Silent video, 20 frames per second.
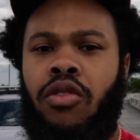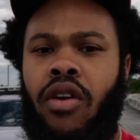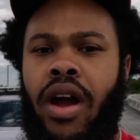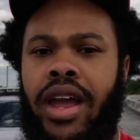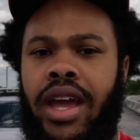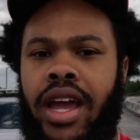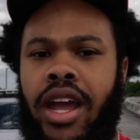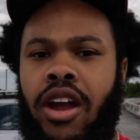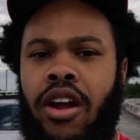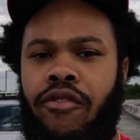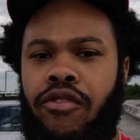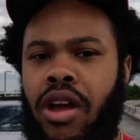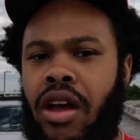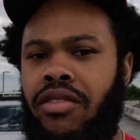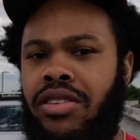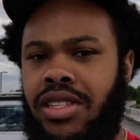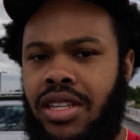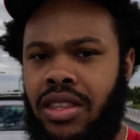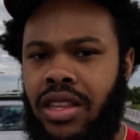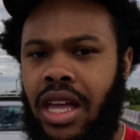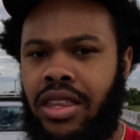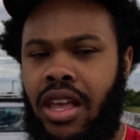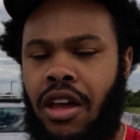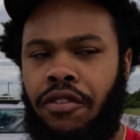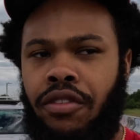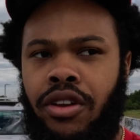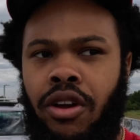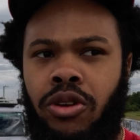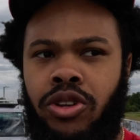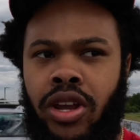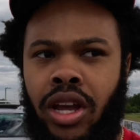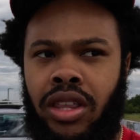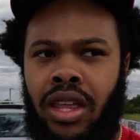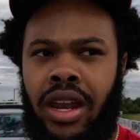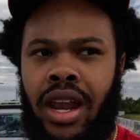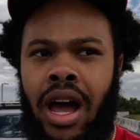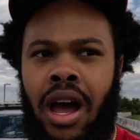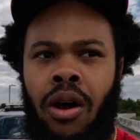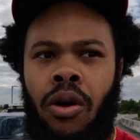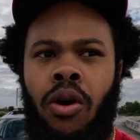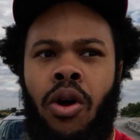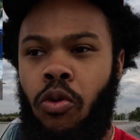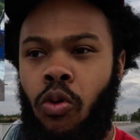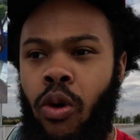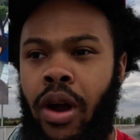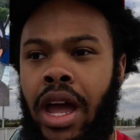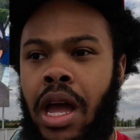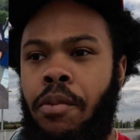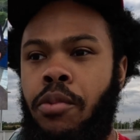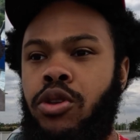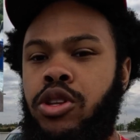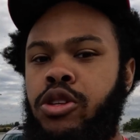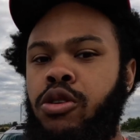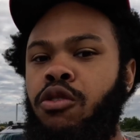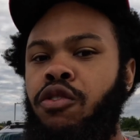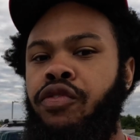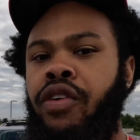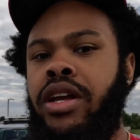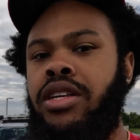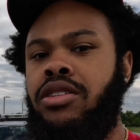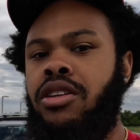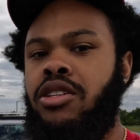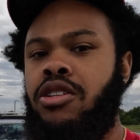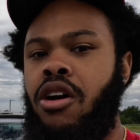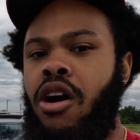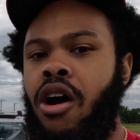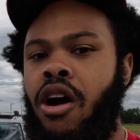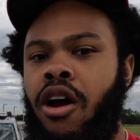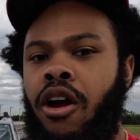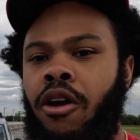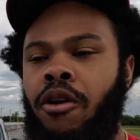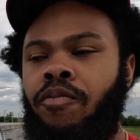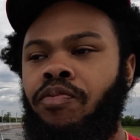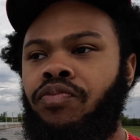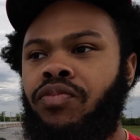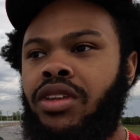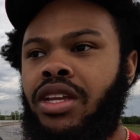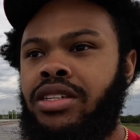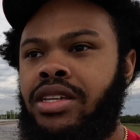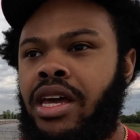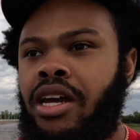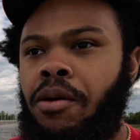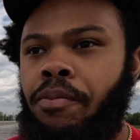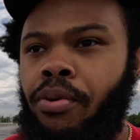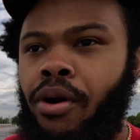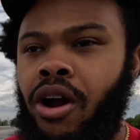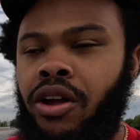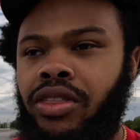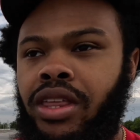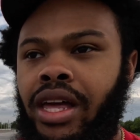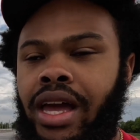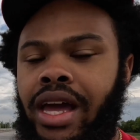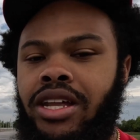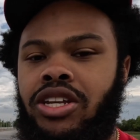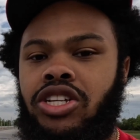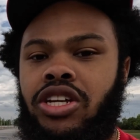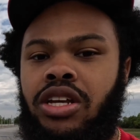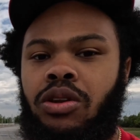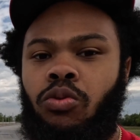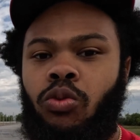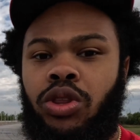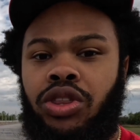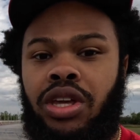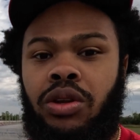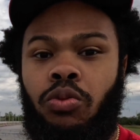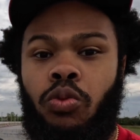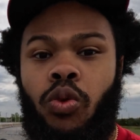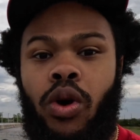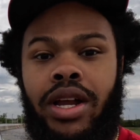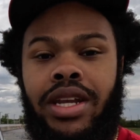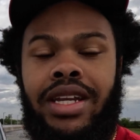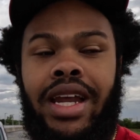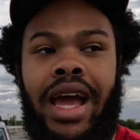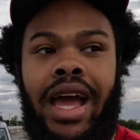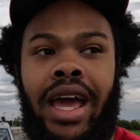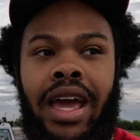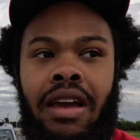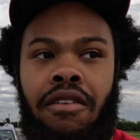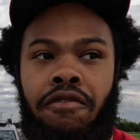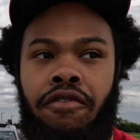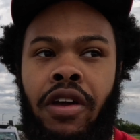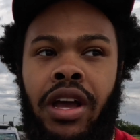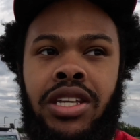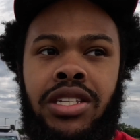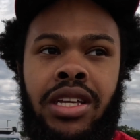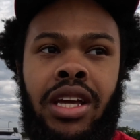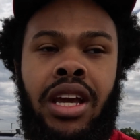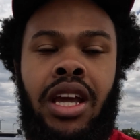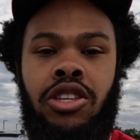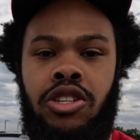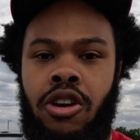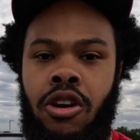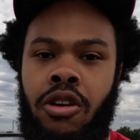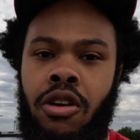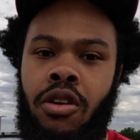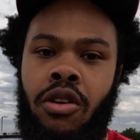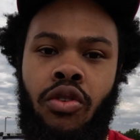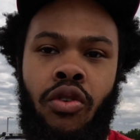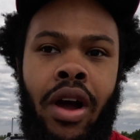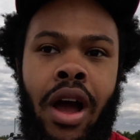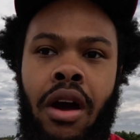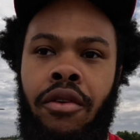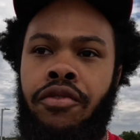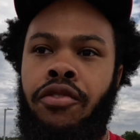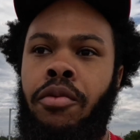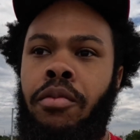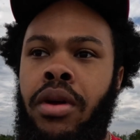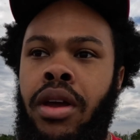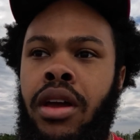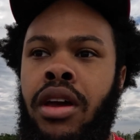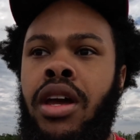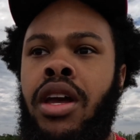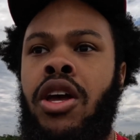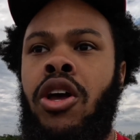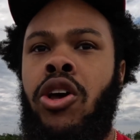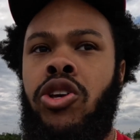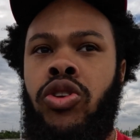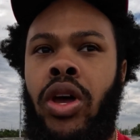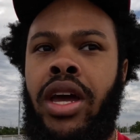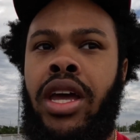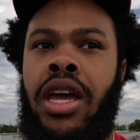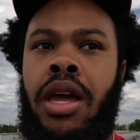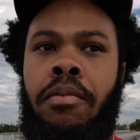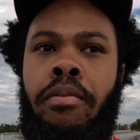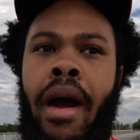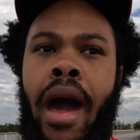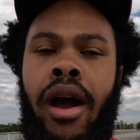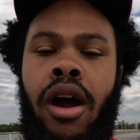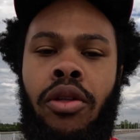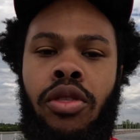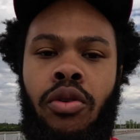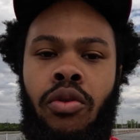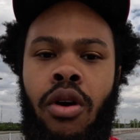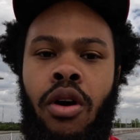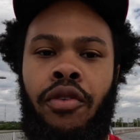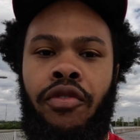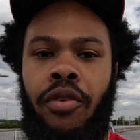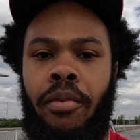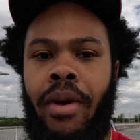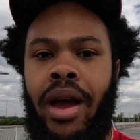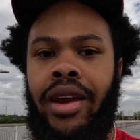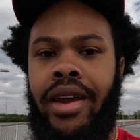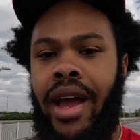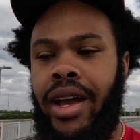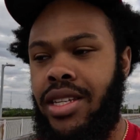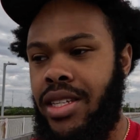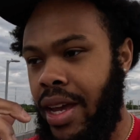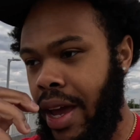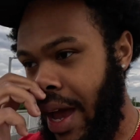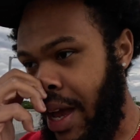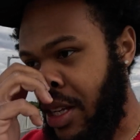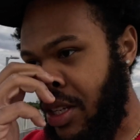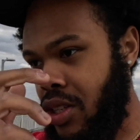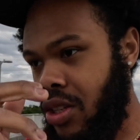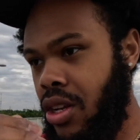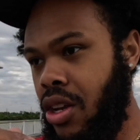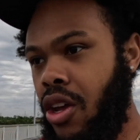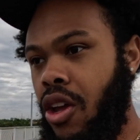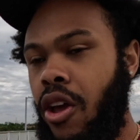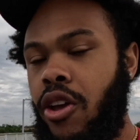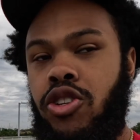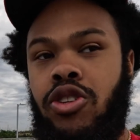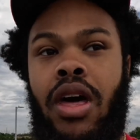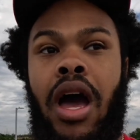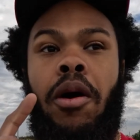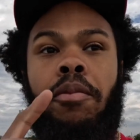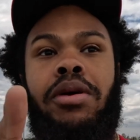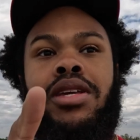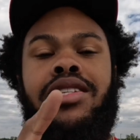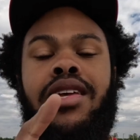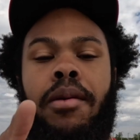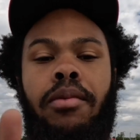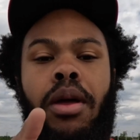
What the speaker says: right here, if you haven't seen that, definitely go check that out. We're able to fix this car take apart the engine within 1 day and fix it and turn it around for me so I can get back on the road for my next guest. So that'll be step